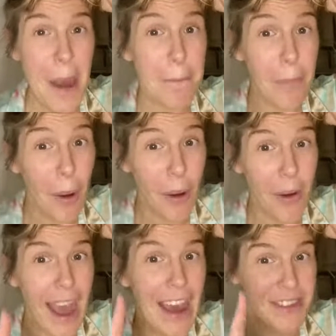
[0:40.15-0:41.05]

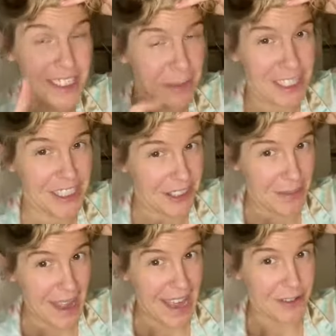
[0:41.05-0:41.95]
but I've still managed to do my
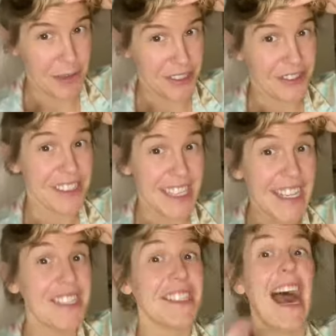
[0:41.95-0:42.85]
hair on my son's danger now.